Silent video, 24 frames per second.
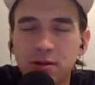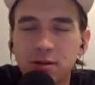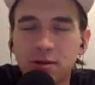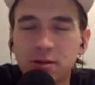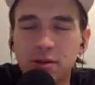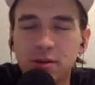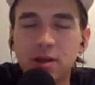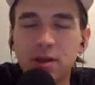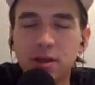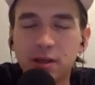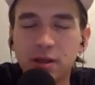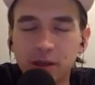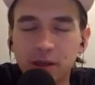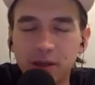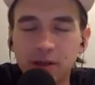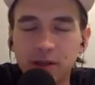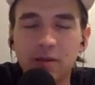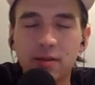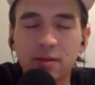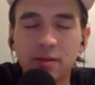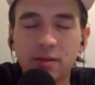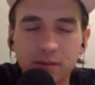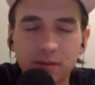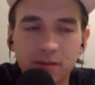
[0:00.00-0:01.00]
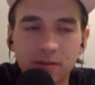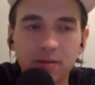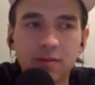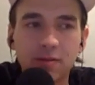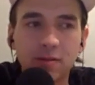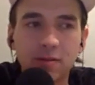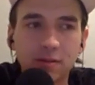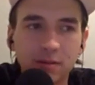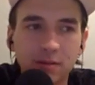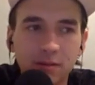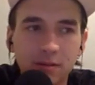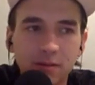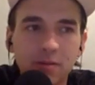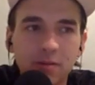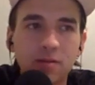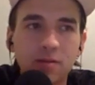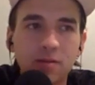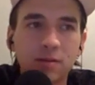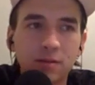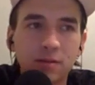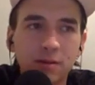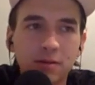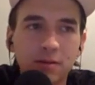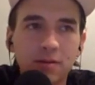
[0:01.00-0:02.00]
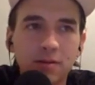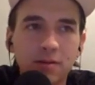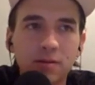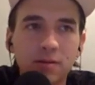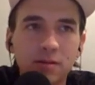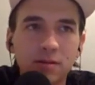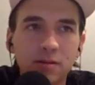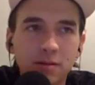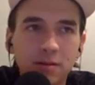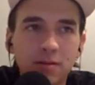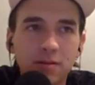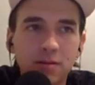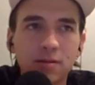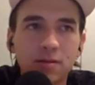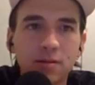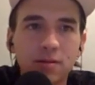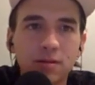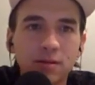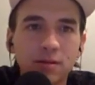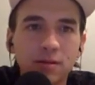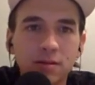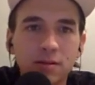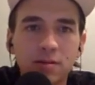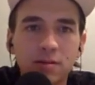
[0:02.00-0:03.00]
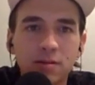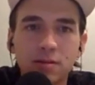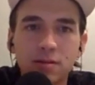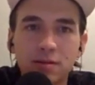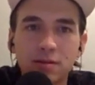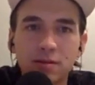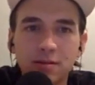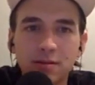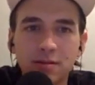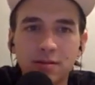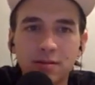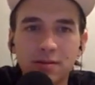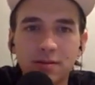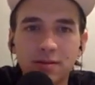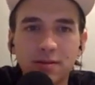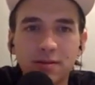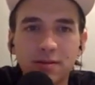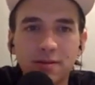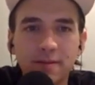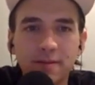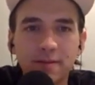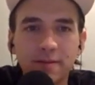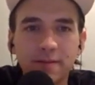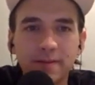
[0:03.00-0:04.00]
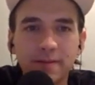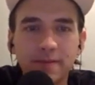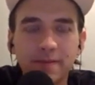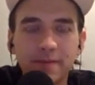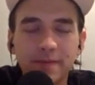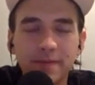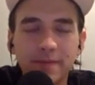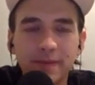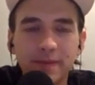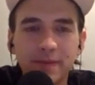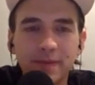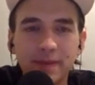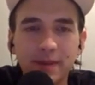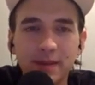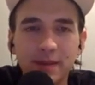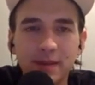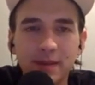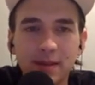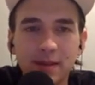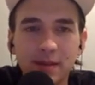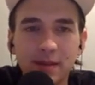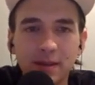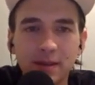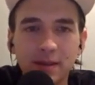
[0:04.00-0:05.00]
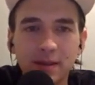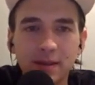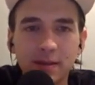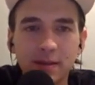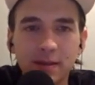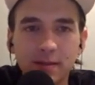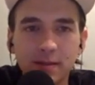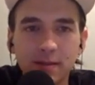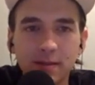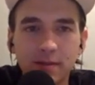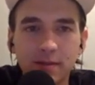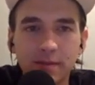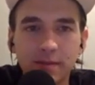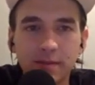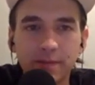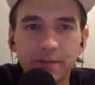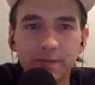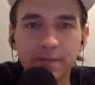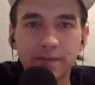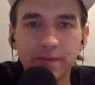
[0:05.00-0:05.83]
(silent)